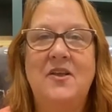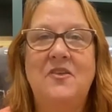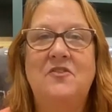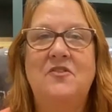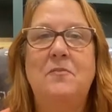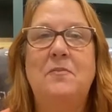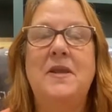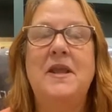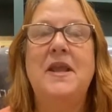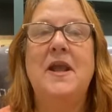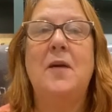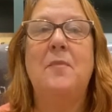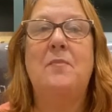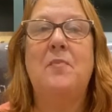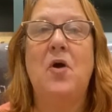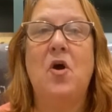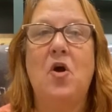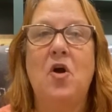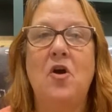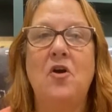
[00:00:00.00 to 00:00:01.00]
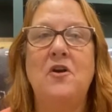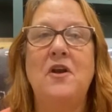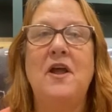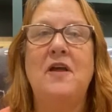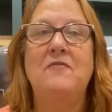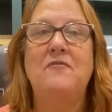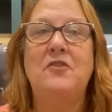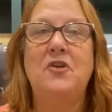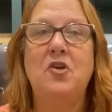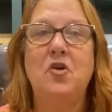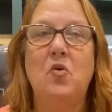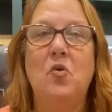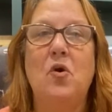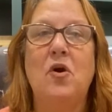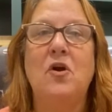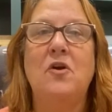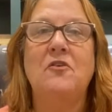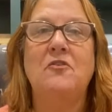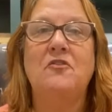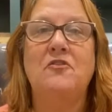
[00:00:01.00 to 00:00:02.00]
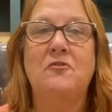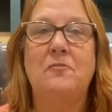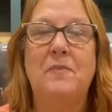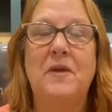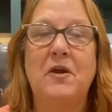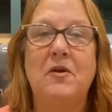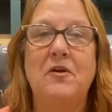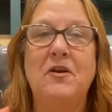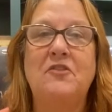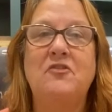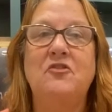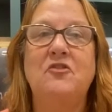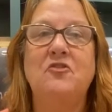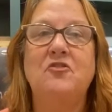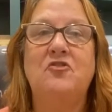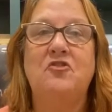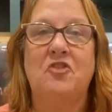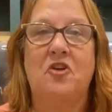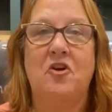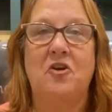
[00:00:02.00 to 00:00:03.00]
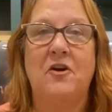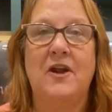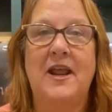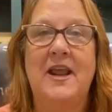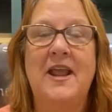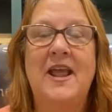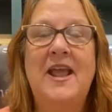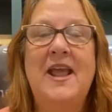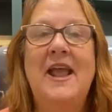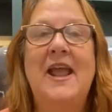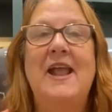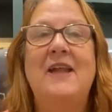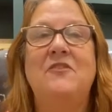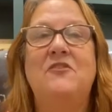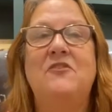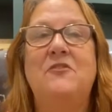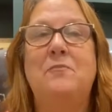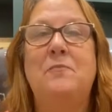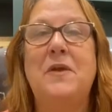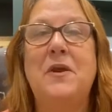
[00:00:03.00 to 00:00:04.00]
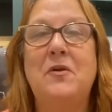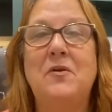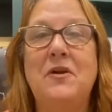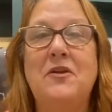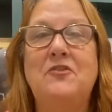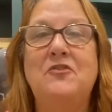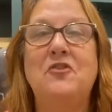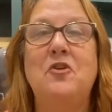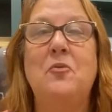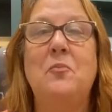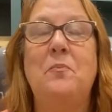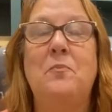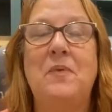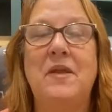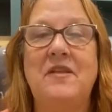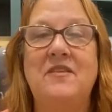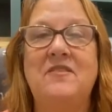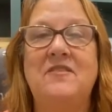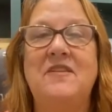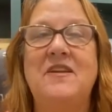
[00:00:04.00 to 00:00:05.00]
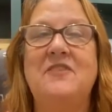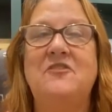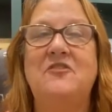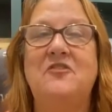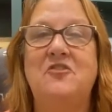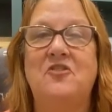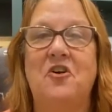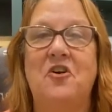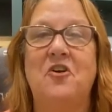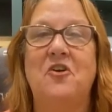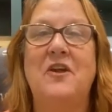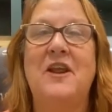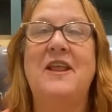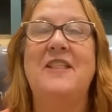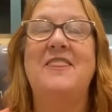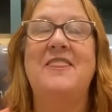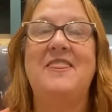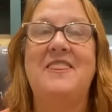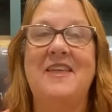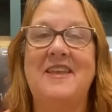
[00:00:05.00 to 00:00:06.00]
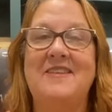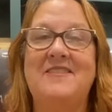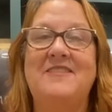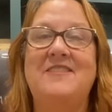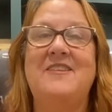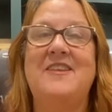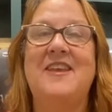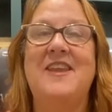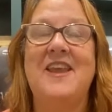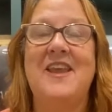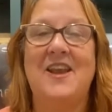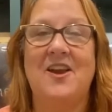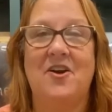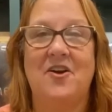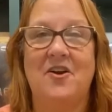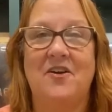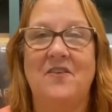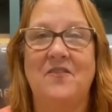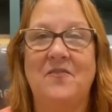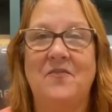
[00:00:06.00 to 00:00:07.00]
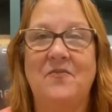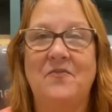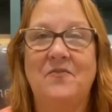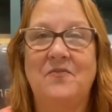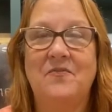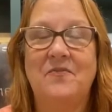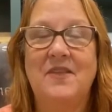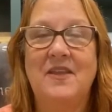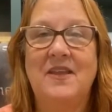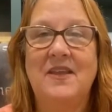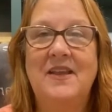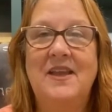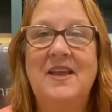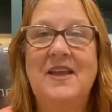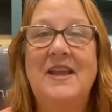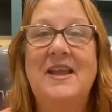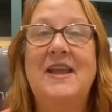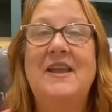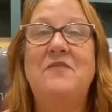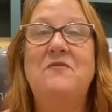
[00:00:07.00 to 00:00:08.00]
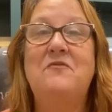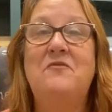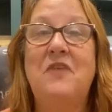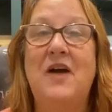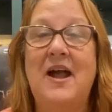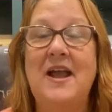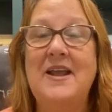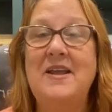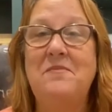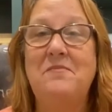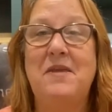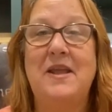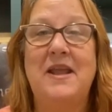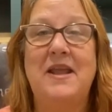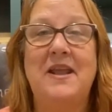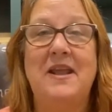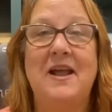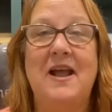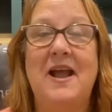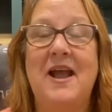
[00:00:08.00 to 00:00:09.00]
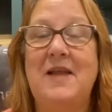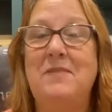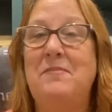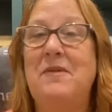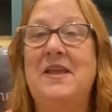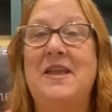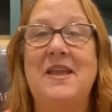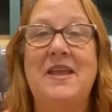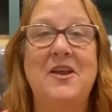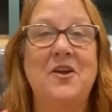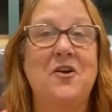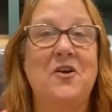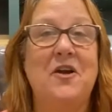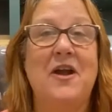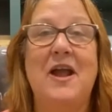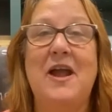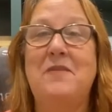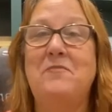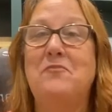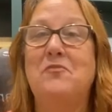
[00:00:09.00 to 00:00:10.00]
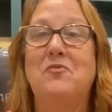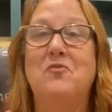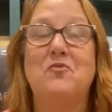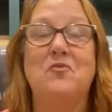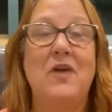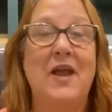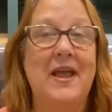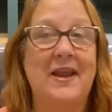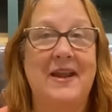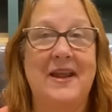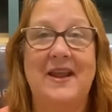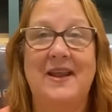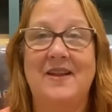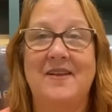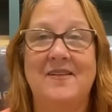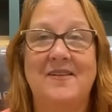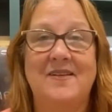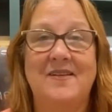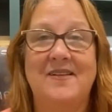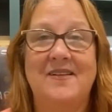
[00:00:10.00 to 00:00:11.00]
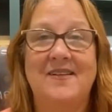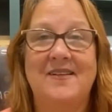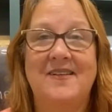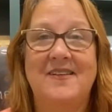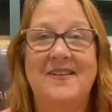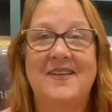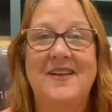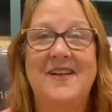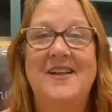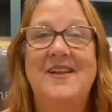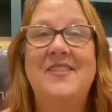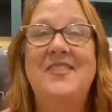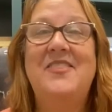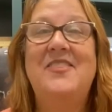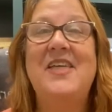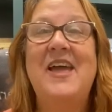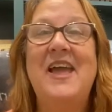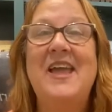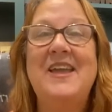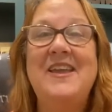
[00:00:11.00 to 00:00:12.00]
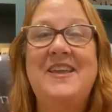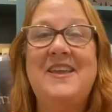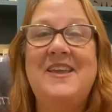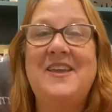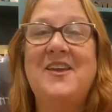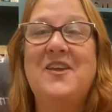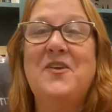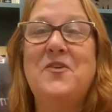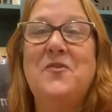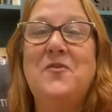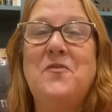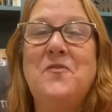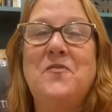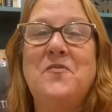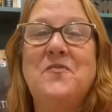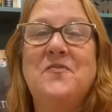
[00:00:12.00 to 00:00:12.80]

to be a part of your spiritual journey and spiritual business journey this year. Invite me. I'm here. I'm ready. Thank you.